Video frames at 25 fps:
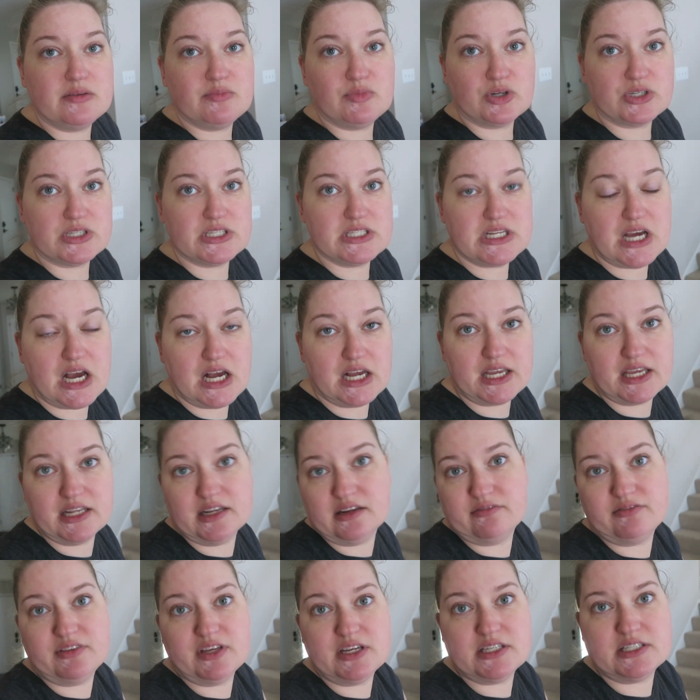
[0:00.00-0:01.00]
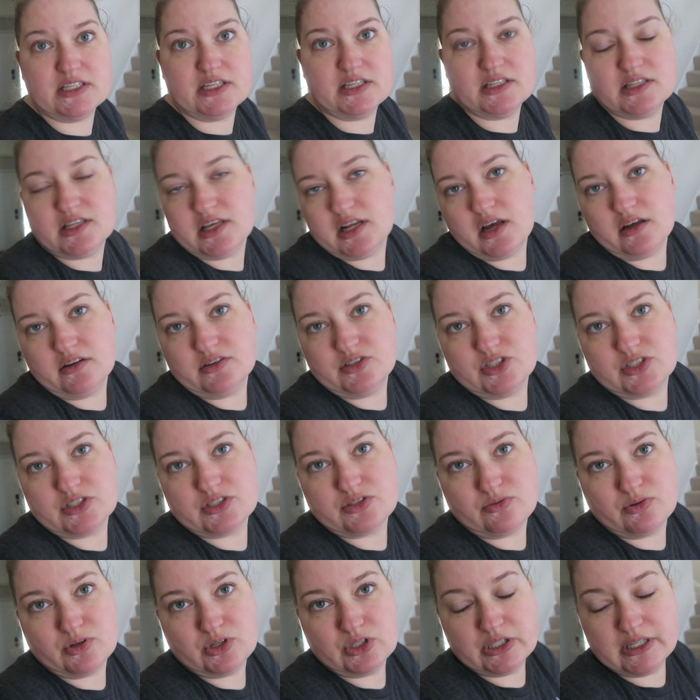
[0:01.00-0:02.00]
any more stock, and if they did, then I'll
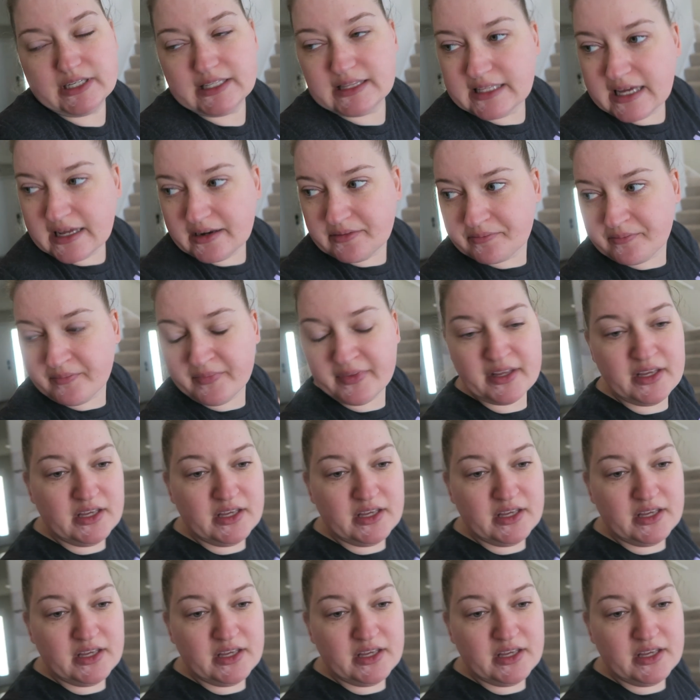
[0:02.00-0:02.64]
just order it then.